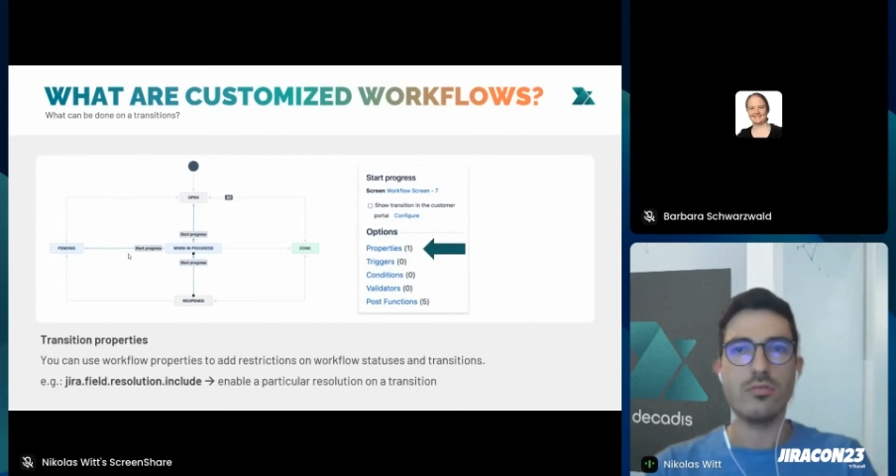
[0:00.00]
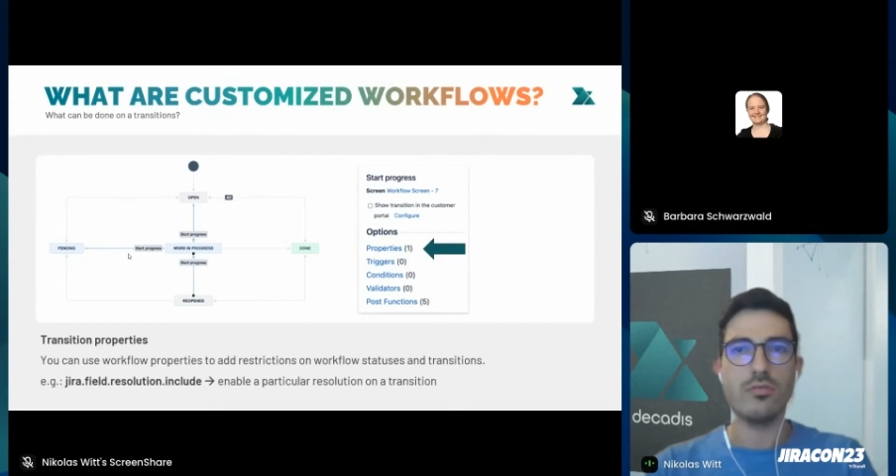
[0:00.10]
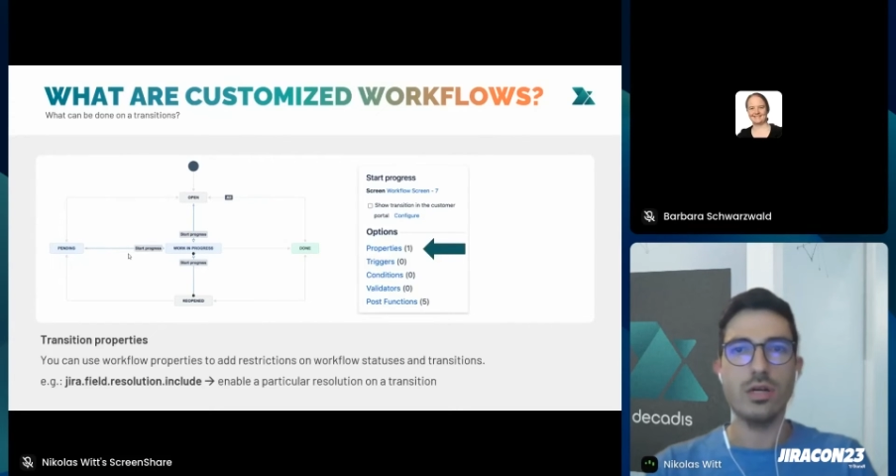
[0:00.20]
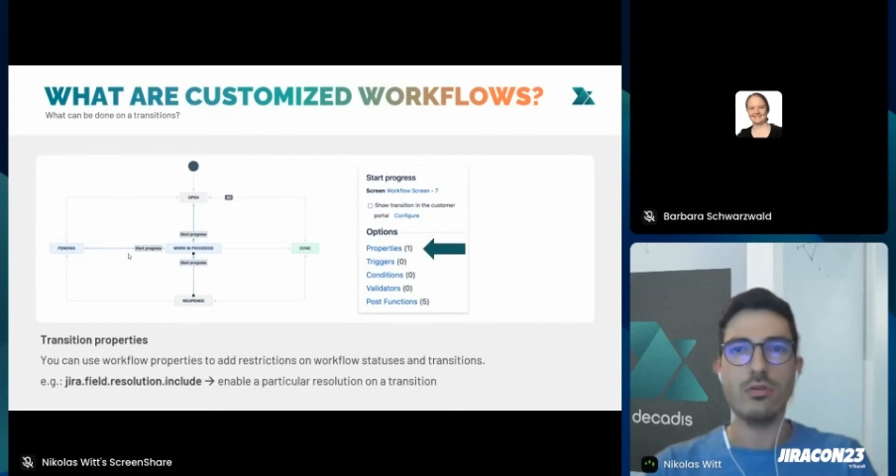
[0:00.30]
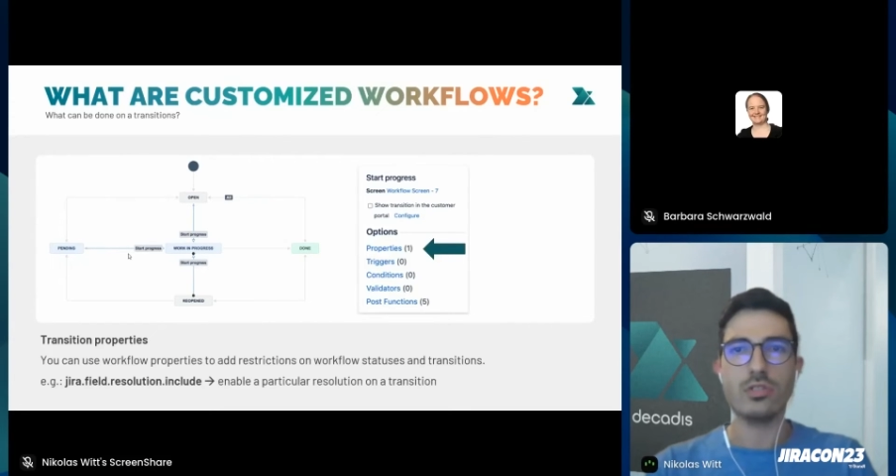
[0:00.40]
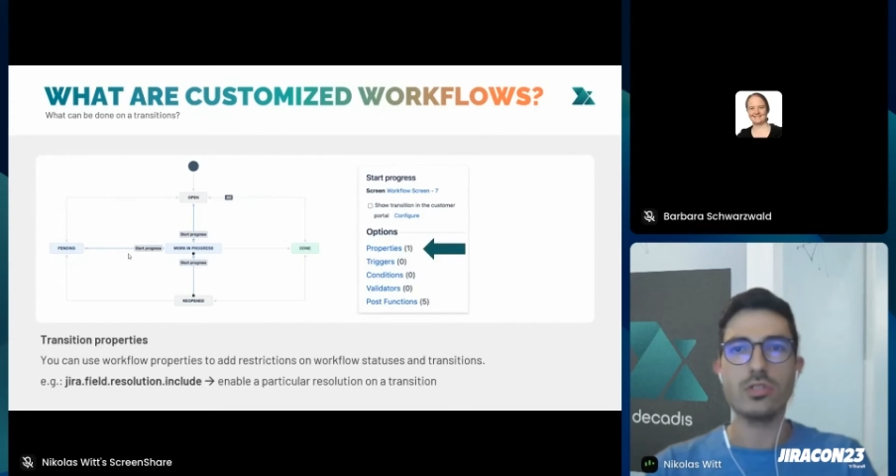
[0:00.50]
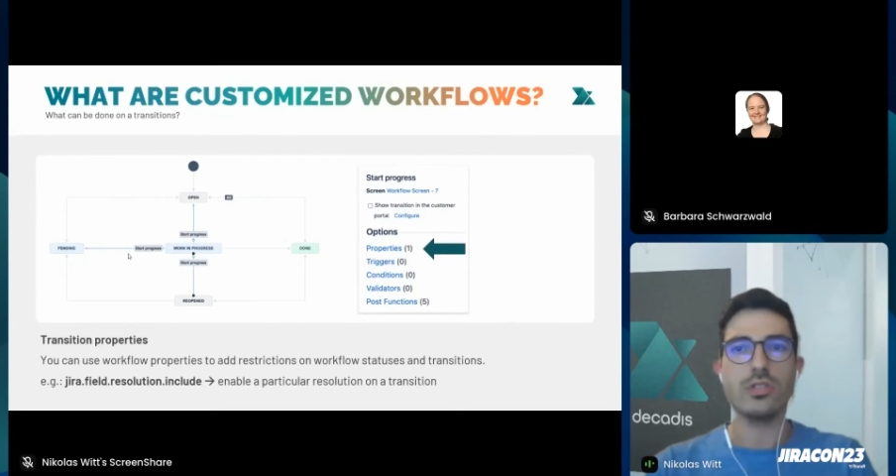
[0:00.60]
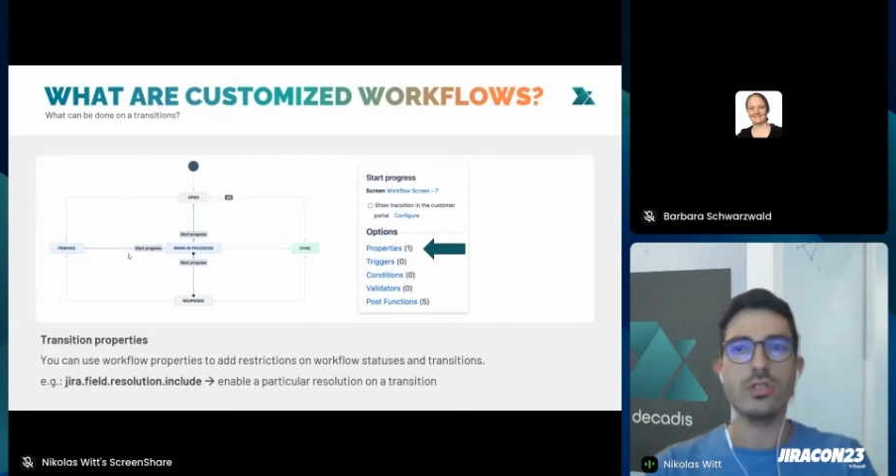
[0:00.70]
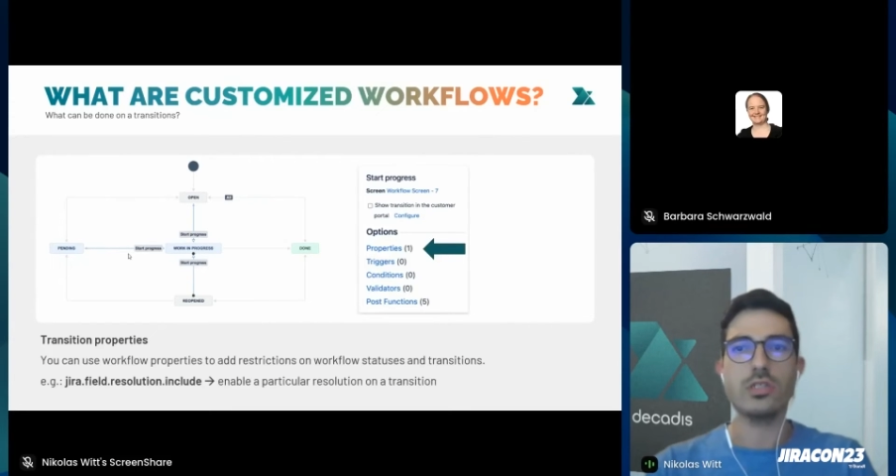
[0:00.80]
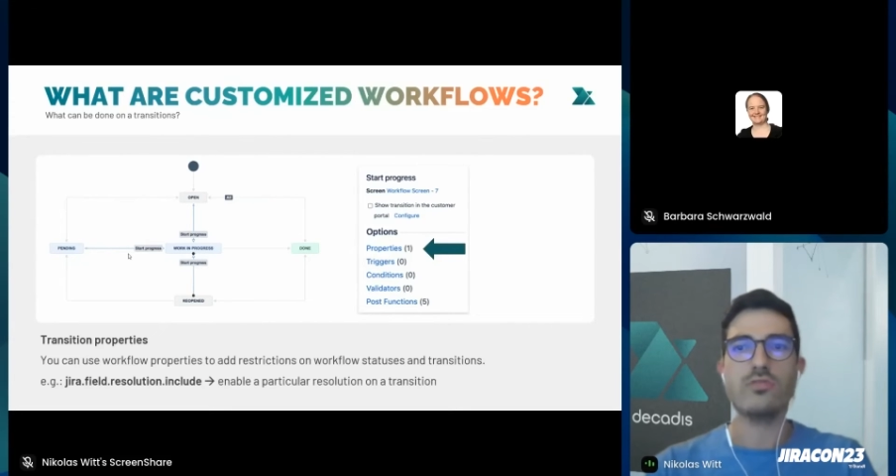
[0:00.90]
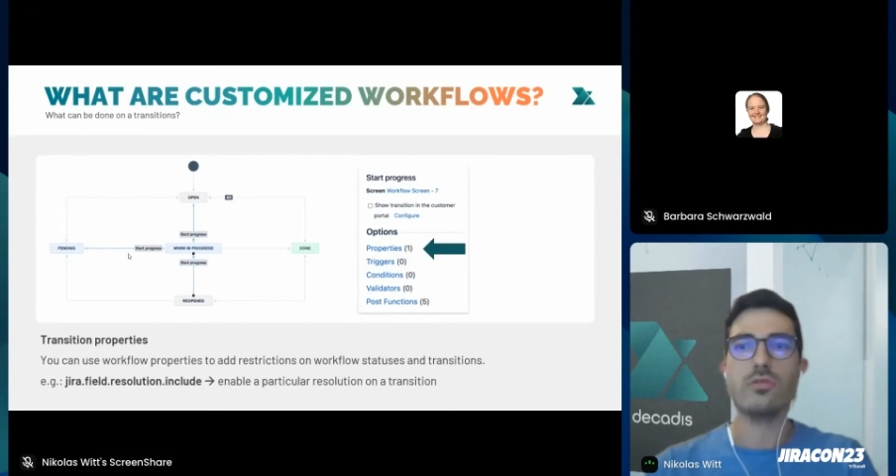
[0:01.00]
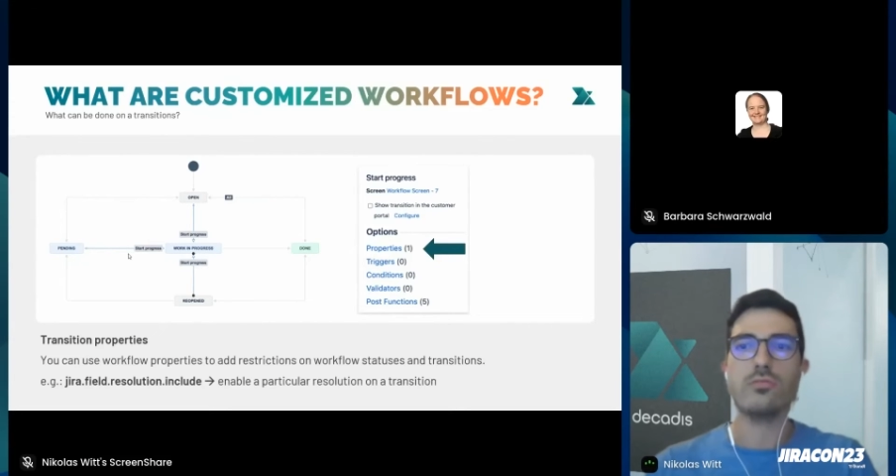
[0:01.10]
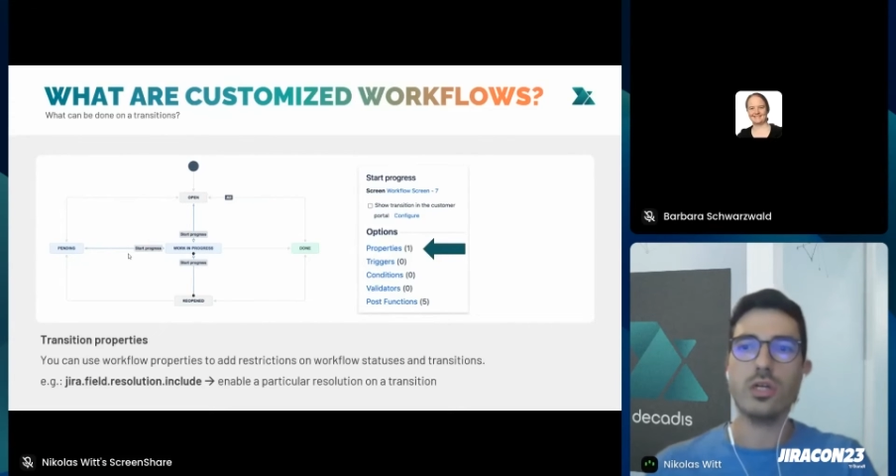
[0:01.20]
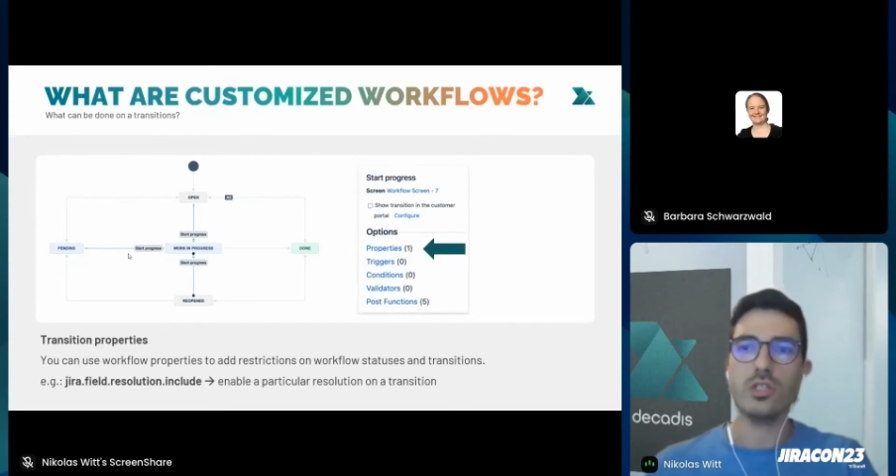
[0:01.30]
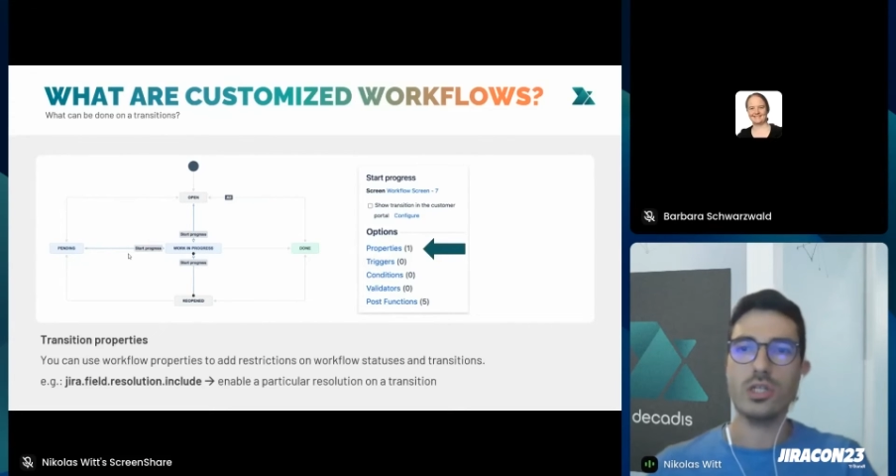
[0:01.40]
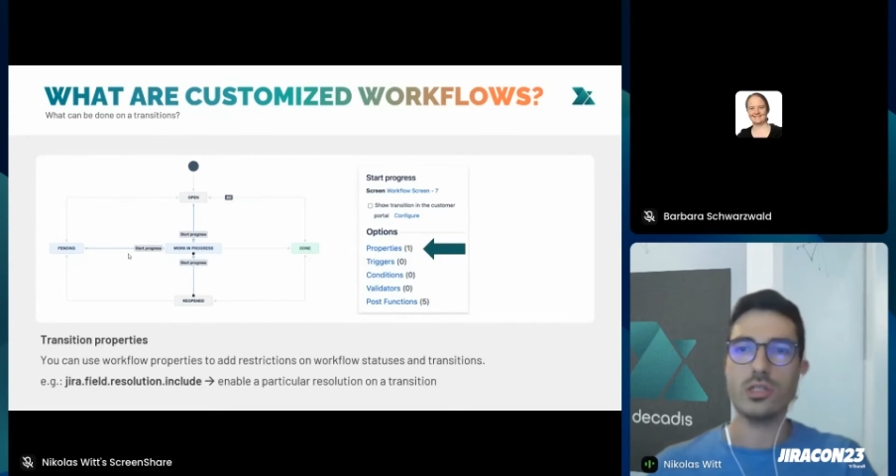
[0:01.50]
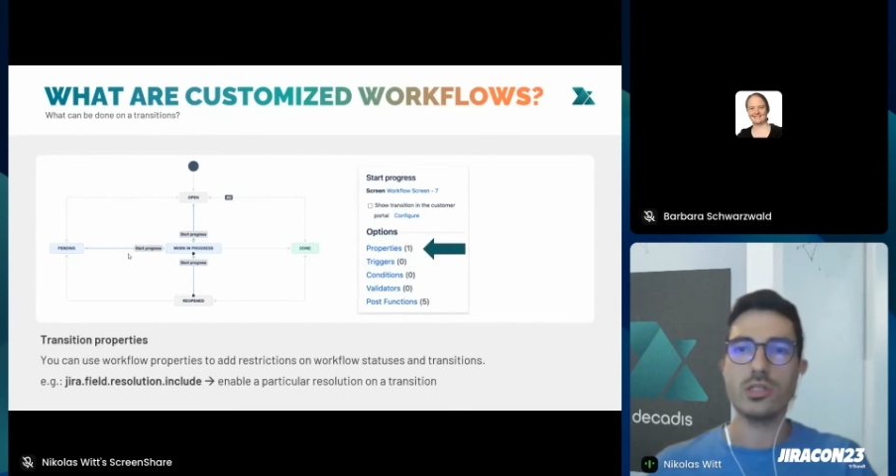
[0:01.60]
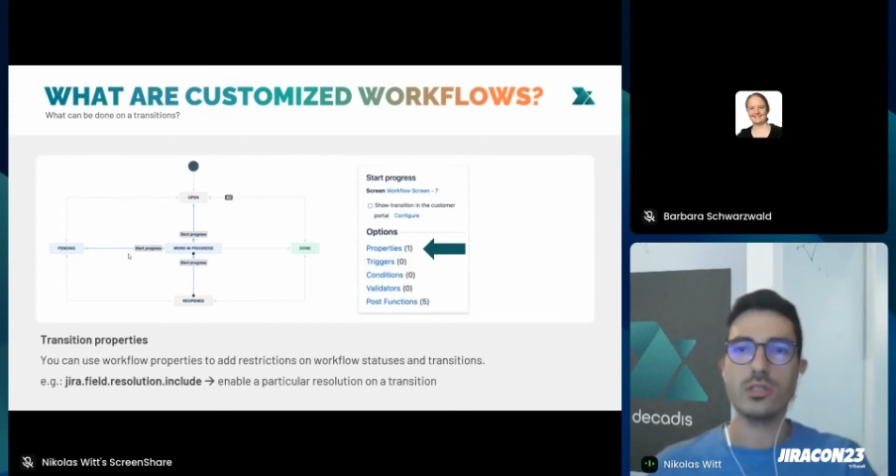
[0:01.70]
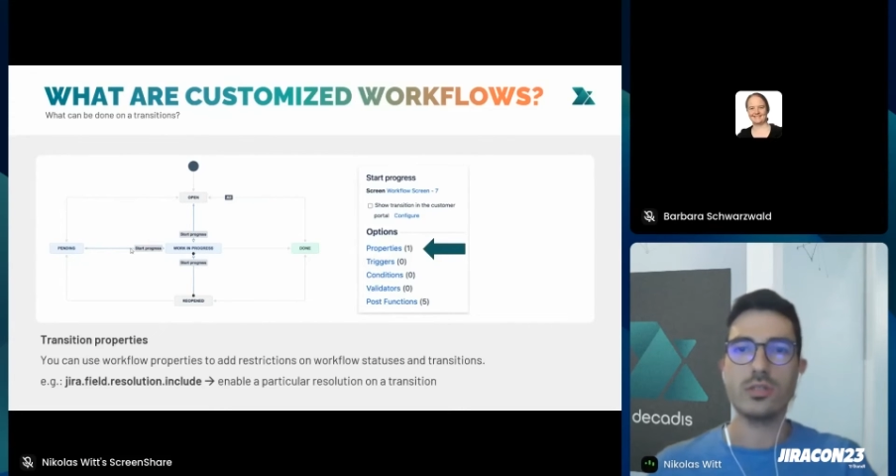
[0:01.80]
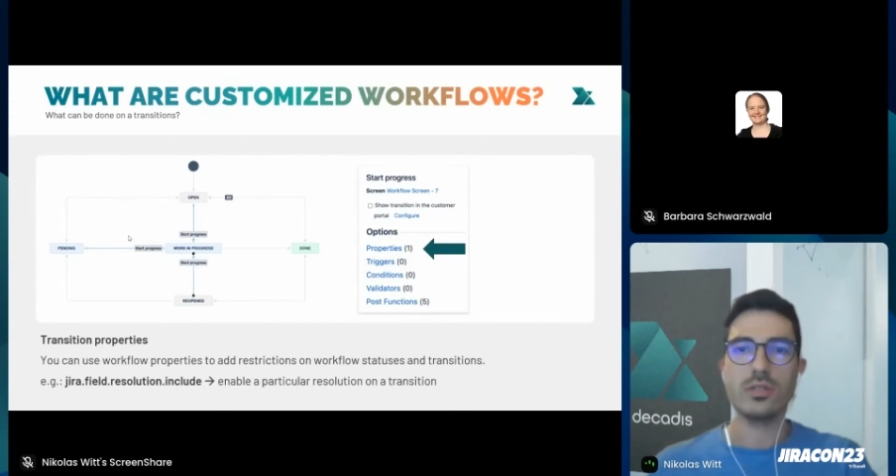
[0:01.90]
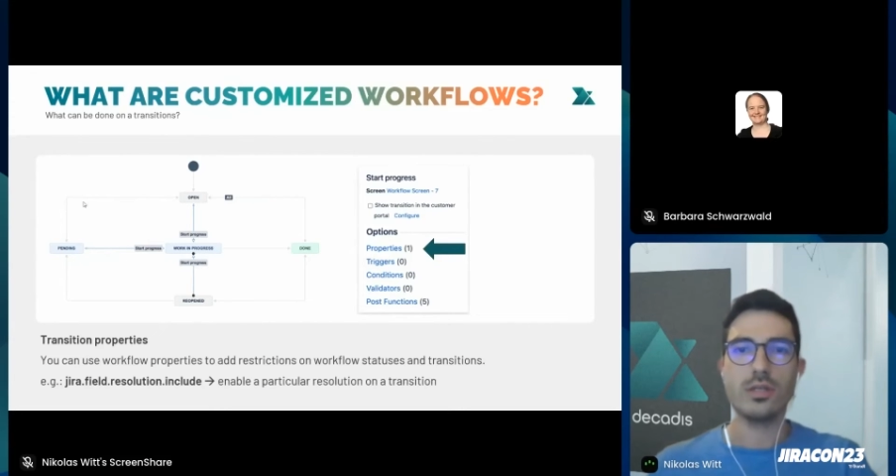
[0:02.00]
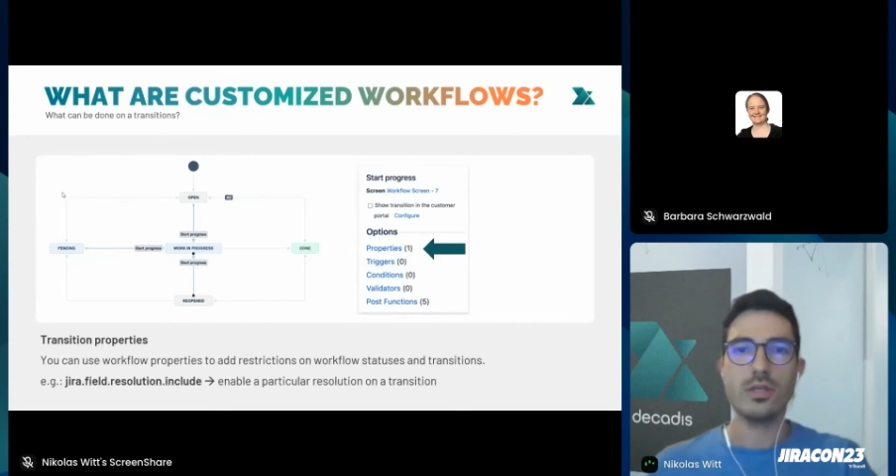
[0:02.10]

throughout different projects.